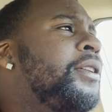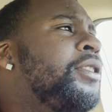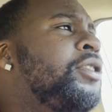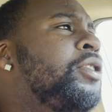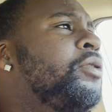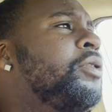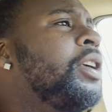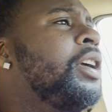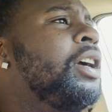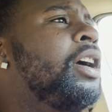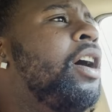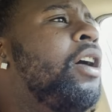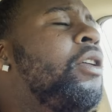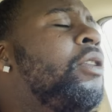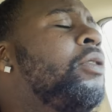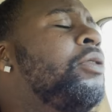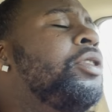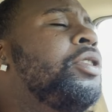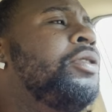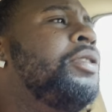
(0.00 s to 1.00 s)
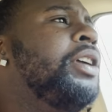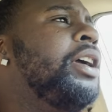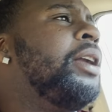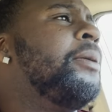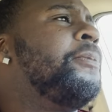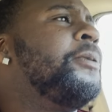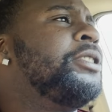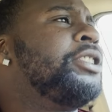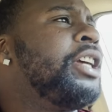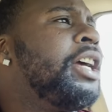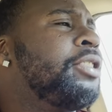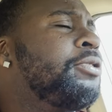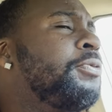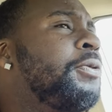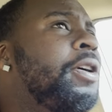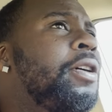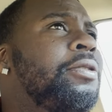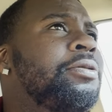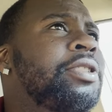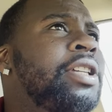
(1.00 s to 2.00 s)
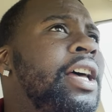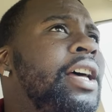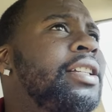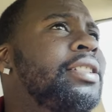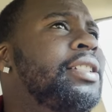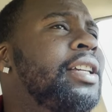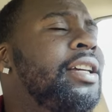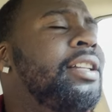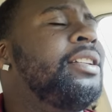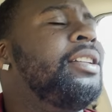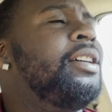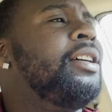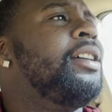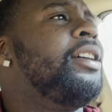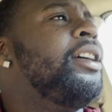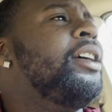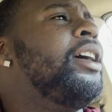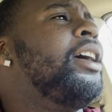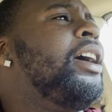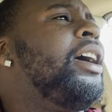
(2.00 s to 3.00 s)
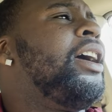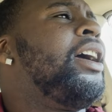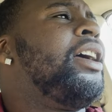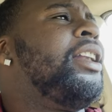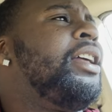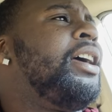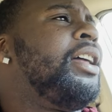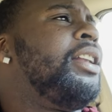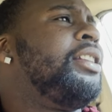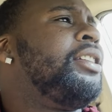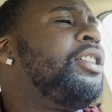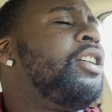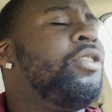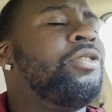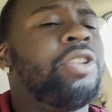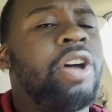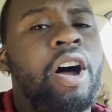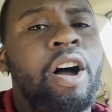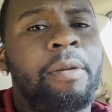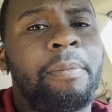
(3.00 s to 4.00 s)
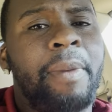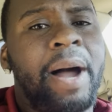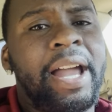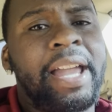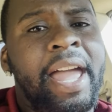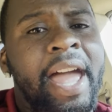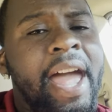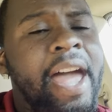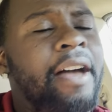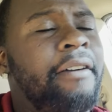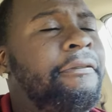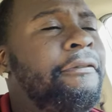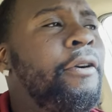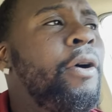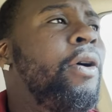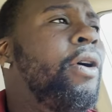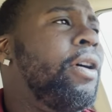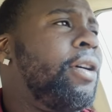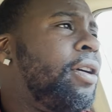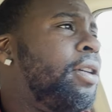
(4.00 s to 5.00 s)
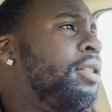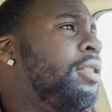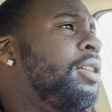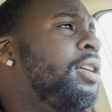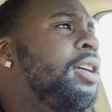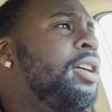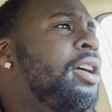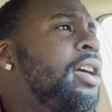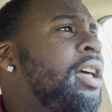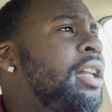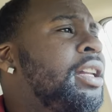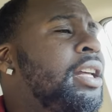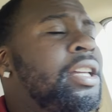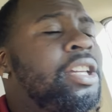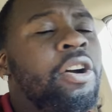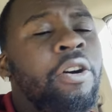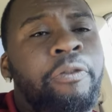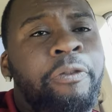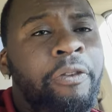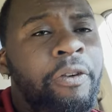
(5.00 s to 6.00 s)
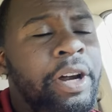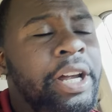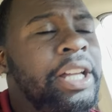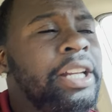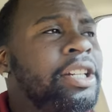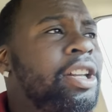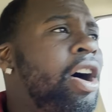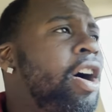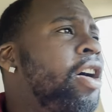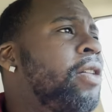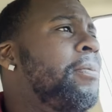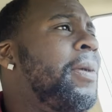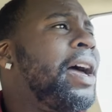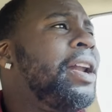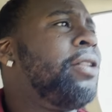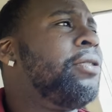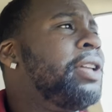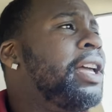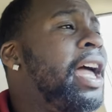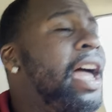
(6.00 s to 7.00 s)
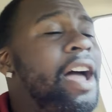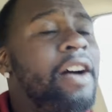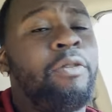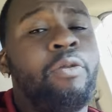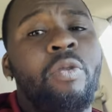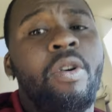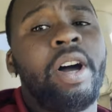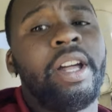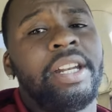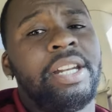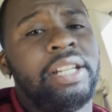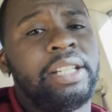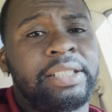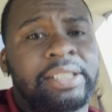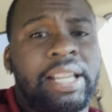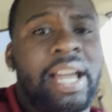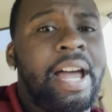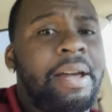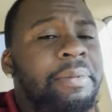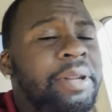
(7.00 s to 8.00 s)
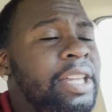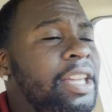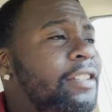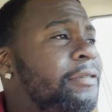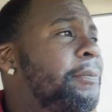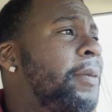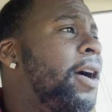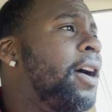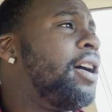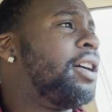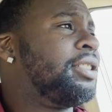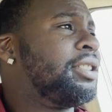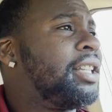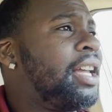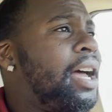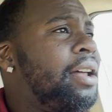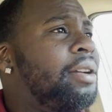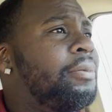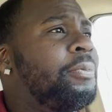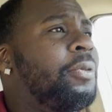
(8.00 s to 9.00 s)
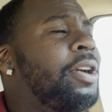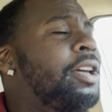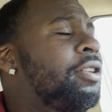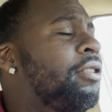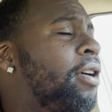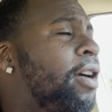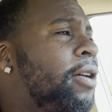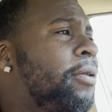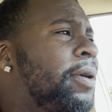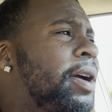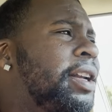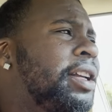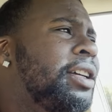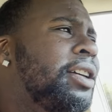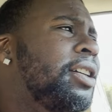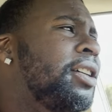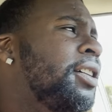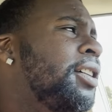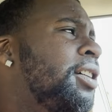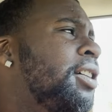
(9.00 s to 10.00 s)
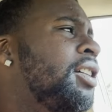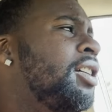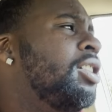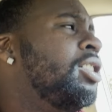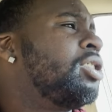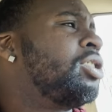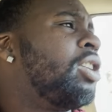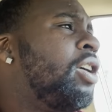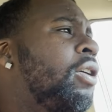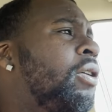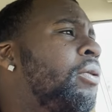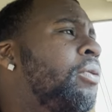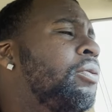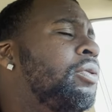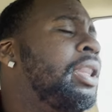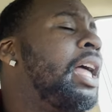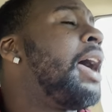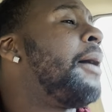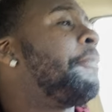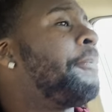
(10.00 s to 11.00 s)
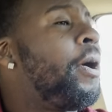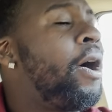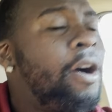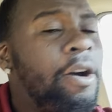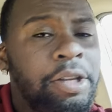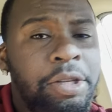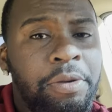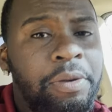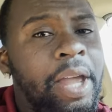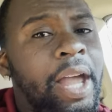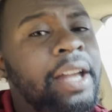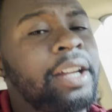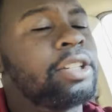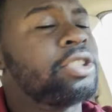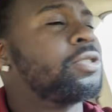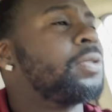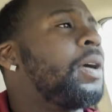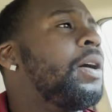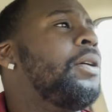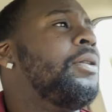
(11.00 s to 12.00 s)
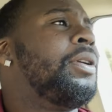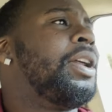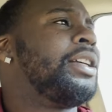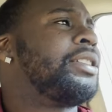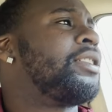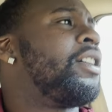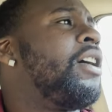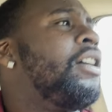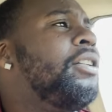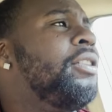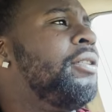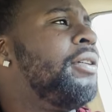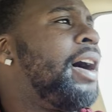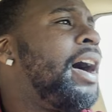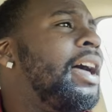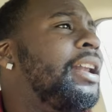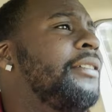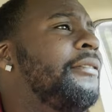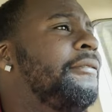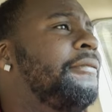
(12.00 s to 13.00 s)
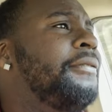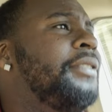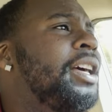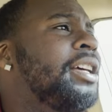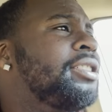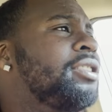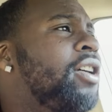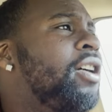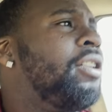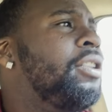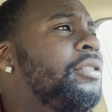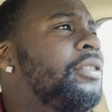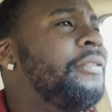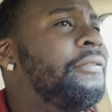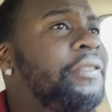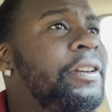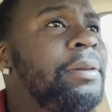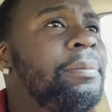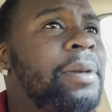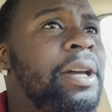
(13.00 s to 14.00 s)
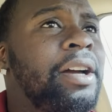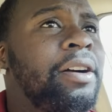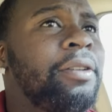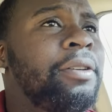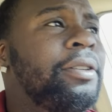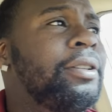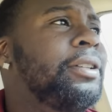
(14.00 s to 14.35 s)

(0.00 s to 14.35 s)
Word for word: You can go, you can get a progesterone test and and, and your dog might have four. And then your friend dog might only have one, and it's time to give birth. It's time to breeder already. So that part you can't control. That's all on how to. That's all on the female.